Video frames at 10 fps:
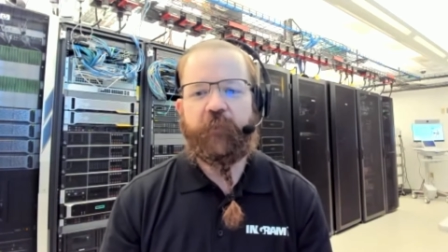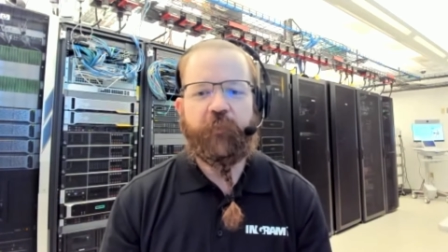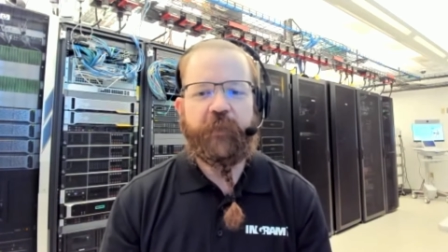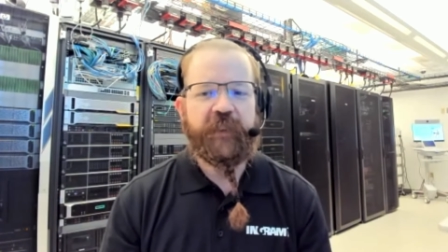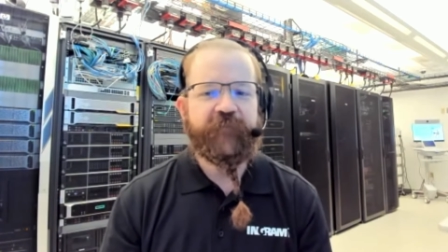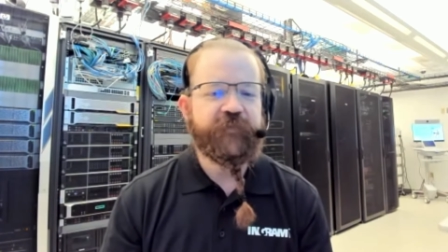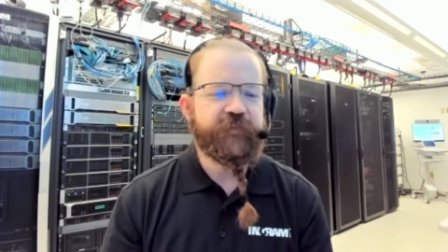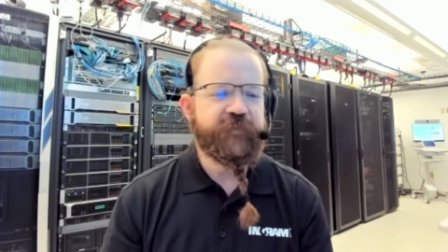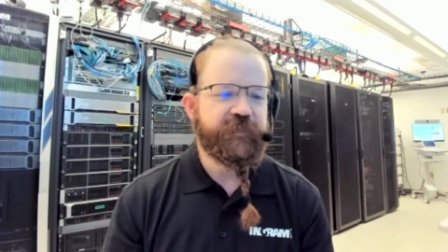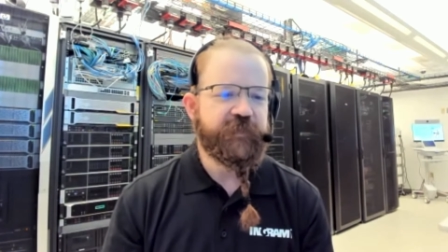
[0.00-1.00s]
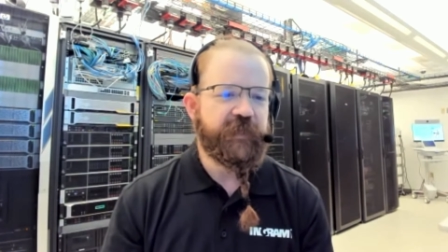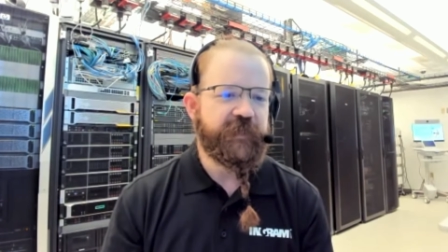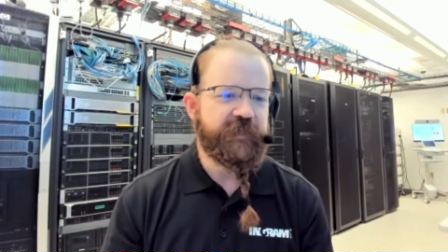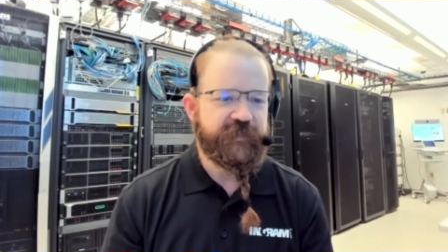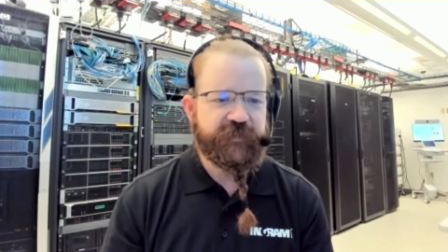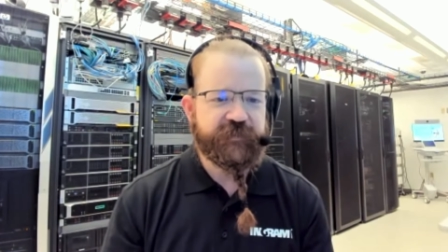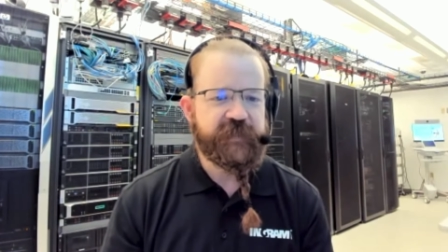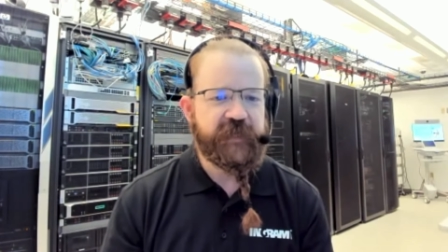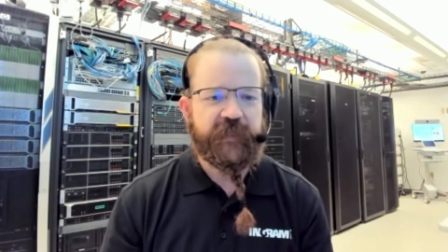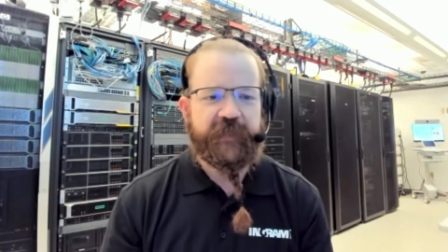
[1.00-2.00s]
We leverage Citrix
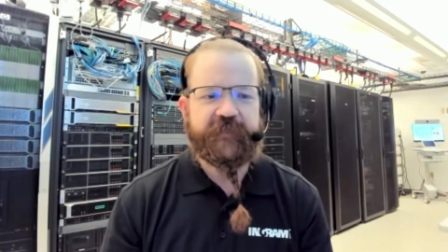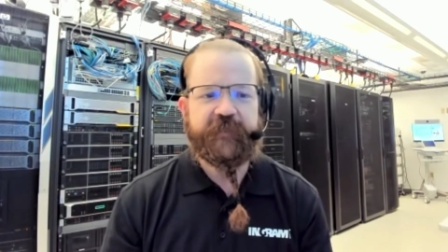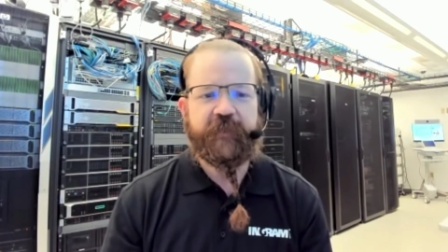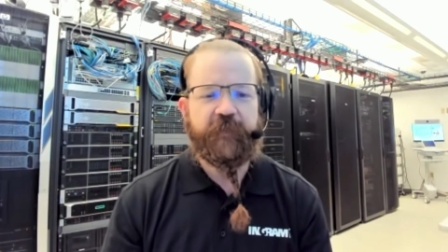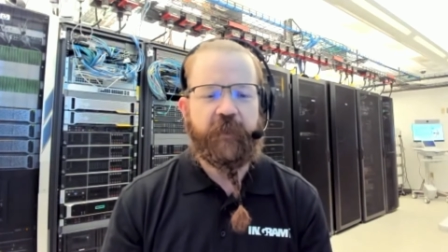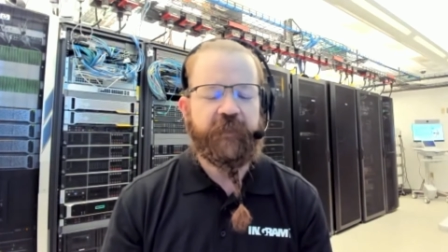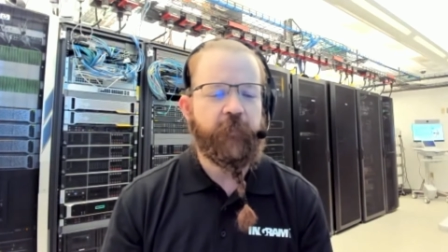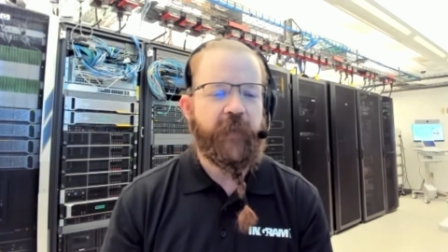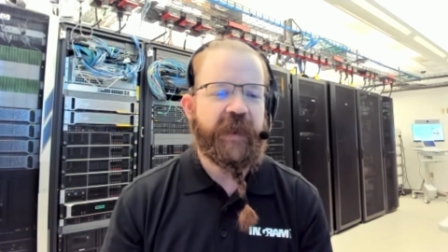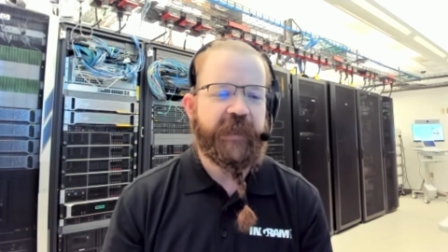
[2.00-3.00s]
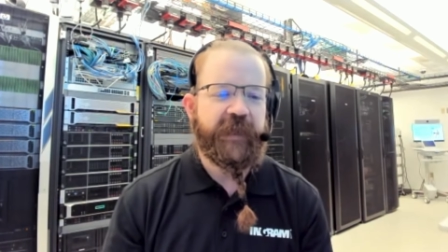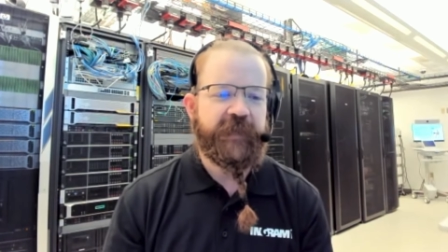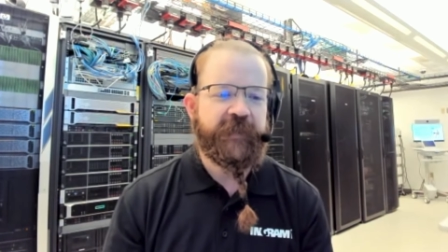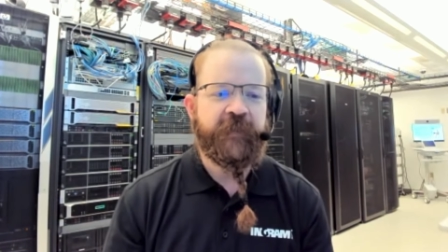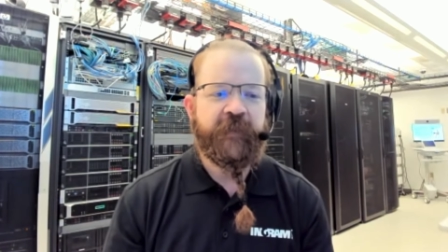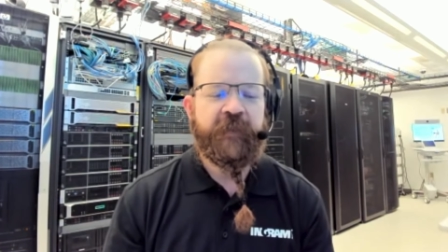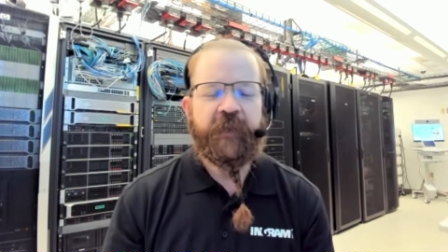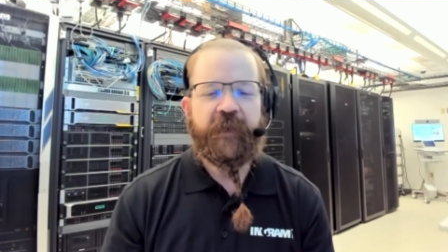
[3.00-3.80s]
Cloud licensing on the back end,